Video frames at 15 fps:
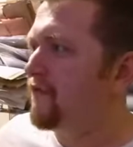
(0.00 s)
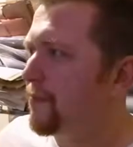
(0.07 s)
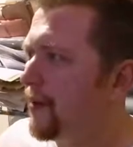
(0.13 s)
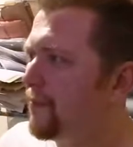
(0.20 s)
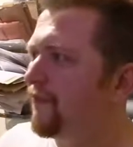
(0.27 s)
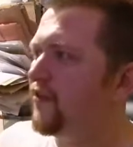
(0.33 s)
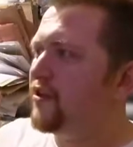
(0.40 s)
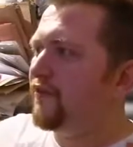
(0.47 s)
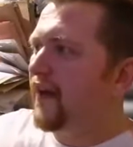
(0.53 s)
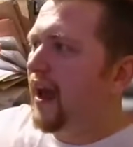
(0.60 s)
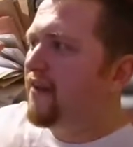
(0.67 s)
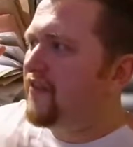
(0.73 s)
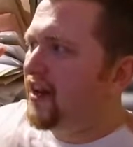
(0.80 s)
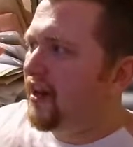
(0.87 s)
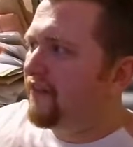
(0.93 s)
for people that do the
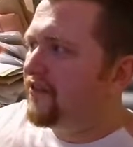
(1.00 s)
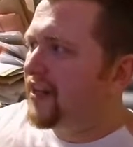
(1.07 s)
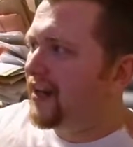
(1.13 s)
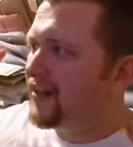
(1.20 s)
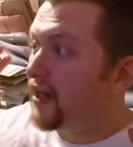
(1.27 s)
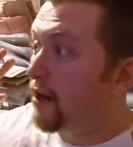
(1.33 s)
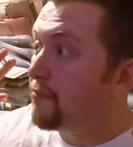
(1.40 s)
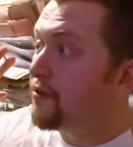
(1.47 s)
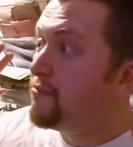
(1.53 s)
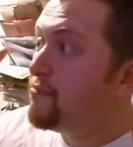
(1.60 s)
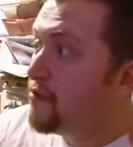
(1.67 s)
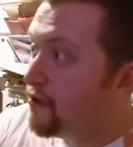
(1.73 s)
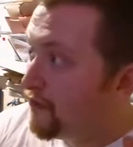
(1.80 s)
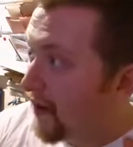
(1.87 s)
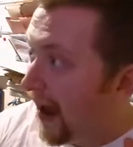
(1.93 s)
heavy lifting to help you
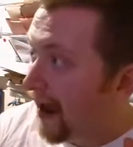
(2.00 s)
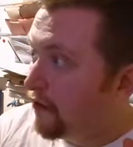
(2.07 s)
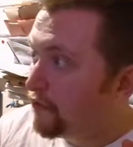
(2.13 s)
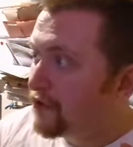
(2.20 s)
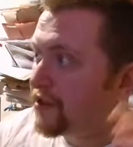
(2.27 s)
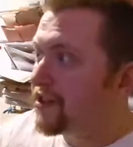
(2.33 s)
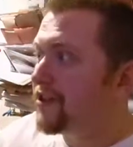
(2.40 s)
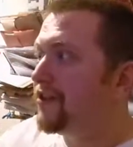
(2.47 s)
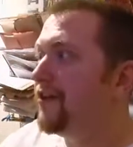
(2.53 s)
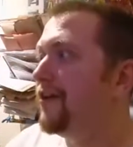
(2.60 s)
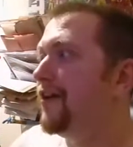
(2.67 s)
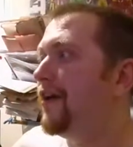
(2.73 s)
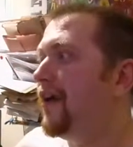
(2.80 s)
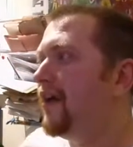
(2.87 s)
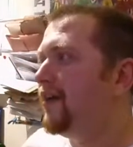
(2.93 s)
move house.
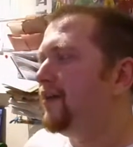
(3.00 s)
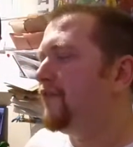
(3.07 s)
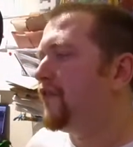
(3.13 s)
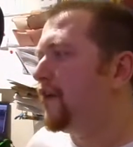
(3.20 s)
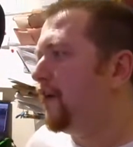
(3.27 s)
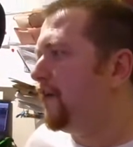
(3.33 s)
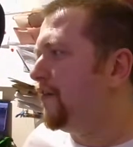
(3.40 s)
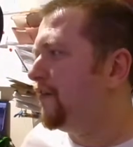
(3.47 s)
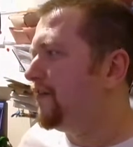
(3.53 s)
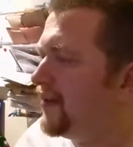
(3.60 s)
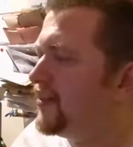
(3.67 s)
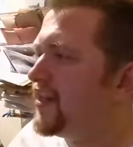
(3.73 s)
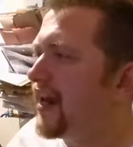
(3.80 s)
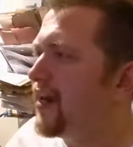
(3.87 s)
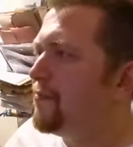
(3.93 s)
You've got
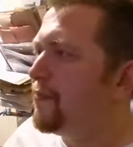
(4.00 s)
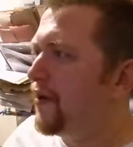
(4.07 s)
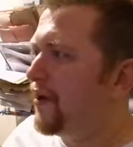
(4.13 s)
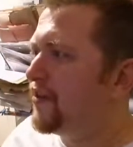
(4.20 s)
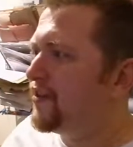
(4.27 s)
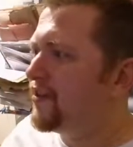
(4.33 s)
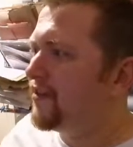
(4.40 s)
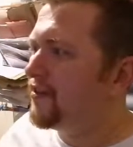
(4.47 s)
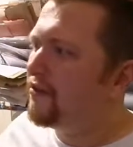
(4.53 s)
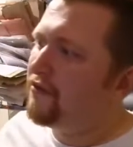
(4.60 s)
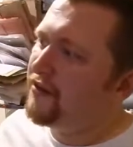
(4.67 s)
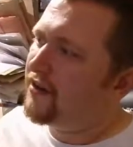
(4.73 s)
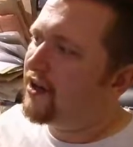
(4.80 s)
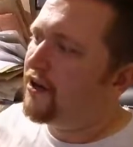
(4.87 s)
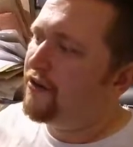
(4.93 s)
Delibird to do
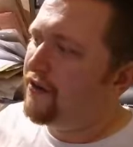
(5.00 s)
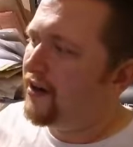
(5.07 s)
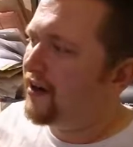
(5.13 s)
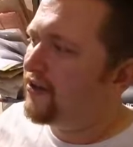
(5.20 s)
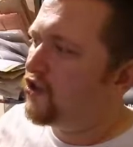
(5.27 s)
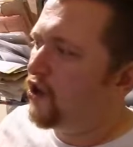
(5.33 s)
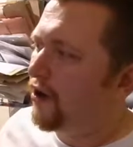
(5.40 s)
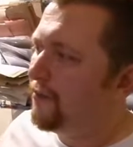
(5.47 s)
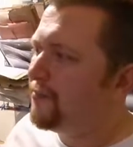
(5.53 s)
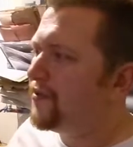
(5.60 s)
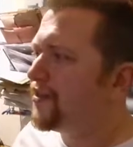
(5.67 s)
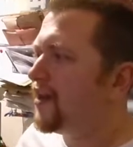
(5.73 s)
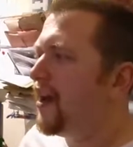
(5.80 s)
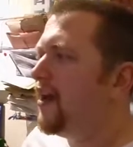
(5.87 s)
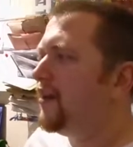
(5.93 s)
your cooing
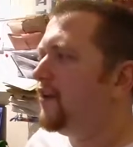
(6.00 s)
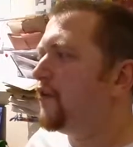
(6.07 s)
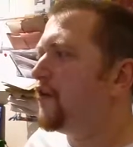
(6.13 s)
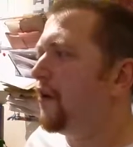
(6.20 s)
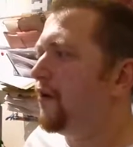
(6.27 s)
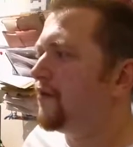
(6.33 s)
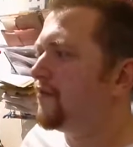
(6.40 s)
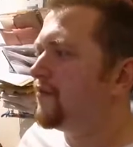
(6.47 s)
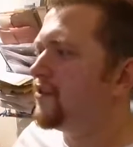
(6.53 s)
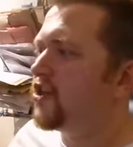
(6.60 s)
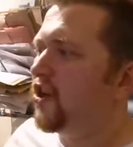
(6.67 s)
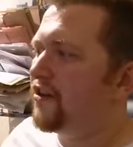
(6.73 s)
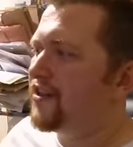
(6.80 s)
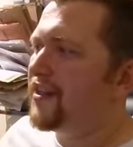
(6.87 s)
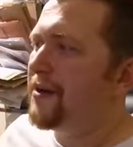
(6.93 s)
jobs. You've got
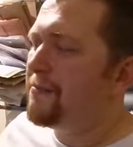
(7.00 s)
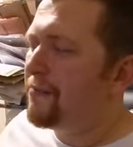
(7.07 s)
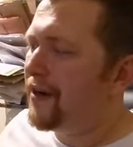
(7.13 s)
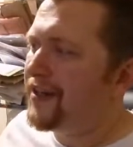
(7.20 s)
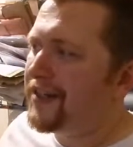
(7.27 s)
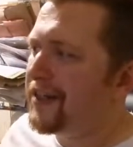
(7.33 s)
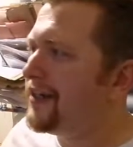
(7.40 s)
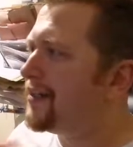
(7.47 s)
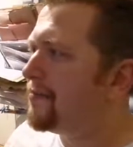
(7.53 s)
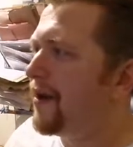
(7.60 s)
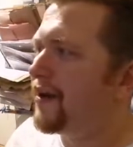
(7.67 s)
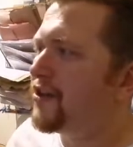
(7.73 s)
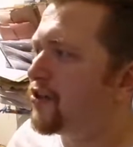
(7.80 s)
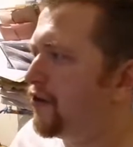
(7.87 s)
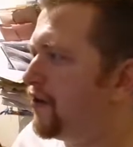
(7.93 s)
Chansey and Blissey to
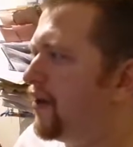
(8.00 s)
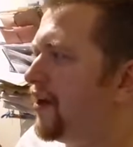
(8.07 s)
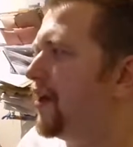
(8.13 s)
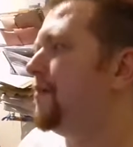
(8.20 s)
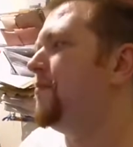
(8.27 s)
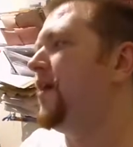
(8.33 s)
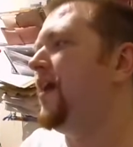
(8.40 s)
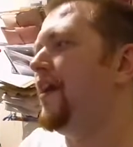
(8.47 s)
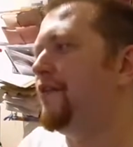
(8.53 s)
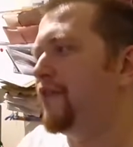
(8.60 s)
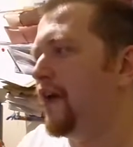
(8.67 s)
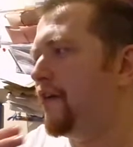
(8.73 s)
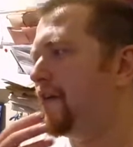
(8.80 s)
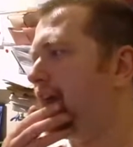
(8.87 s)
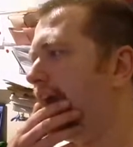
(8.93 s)
make sure you're going to be healed
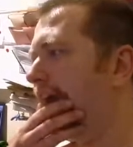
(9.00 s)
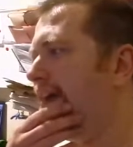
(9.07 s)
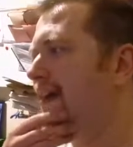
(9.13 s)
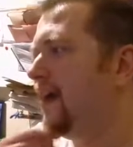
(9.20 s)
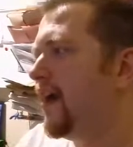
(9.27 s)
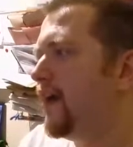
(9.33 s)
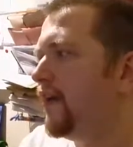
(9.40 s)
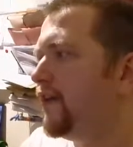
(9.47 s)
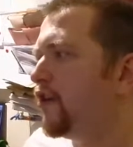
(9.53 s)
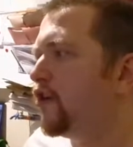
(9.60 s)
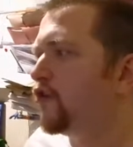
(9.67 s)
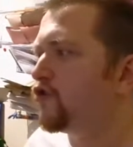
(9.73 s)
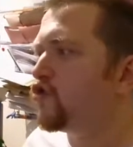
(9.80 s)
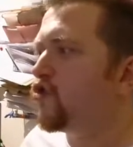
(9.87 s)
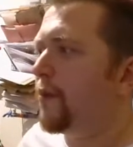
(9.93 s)
okay. You've
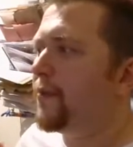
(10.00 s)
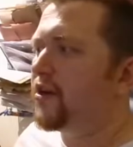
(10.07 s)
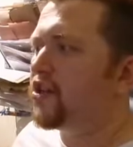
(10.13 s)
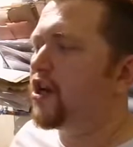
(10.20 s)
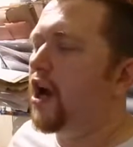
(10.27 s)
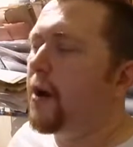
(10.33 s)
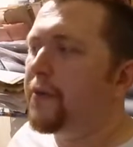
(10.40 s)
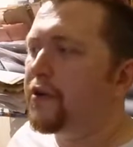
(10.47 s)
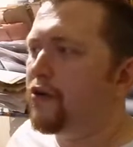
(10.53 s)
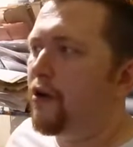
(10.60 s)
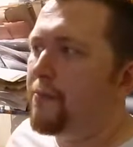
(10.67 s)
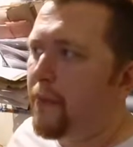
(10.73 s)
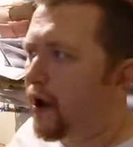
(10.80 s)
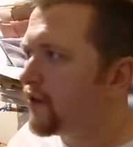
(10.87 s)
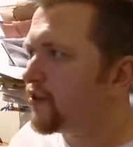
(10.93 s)
got Trubbish, Garbodor,
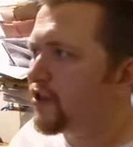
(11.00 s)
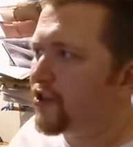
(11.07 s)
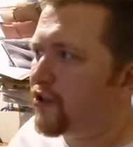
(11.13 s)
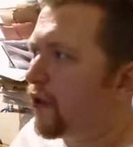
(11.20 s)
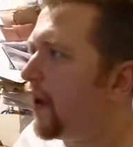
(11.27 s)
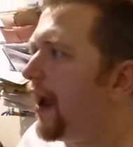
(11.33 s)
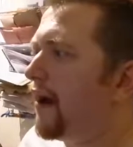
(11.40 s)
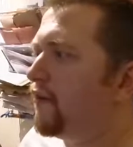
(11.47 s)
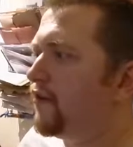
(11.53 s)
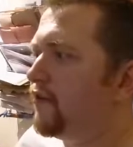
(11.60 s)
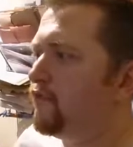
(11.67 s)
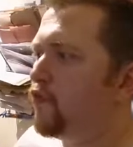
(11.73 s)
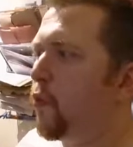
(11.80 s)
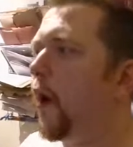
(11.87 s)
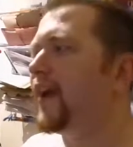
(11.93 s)
and Muk to sort out your
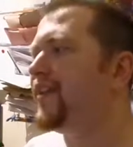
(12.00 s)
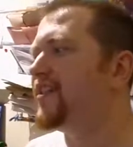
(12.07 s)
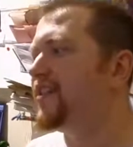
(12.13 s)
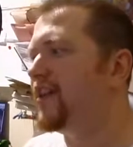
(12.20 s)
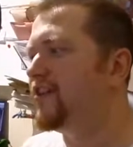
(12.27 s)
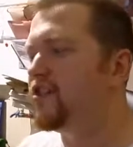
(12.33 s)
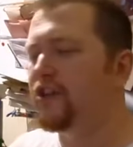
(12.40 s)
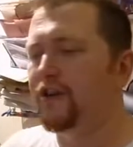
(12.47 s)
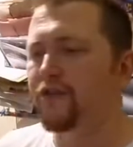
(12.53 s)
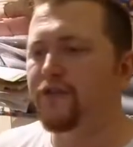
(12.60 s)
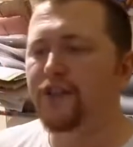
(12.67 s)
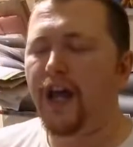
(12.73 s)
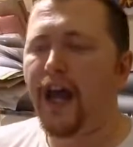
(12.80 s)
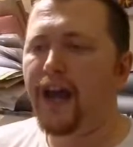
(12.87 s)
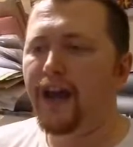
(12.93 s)
waste
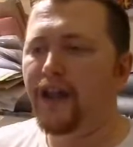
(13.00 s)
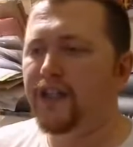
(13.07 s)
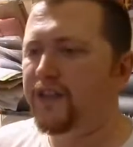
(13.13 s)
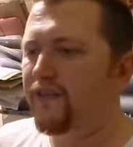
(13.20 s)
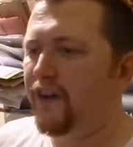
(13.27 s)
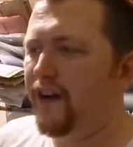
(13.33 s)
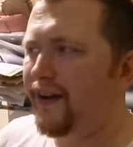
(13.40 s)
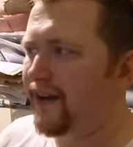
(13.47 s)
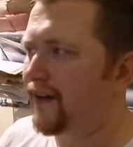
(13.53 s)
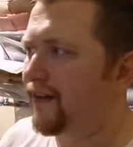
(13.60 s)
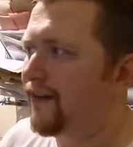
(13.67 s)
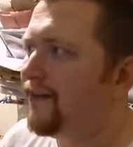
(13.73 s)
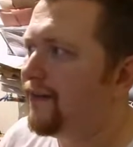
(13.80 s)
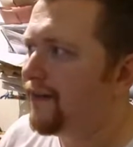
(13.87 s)
issues. It's fine.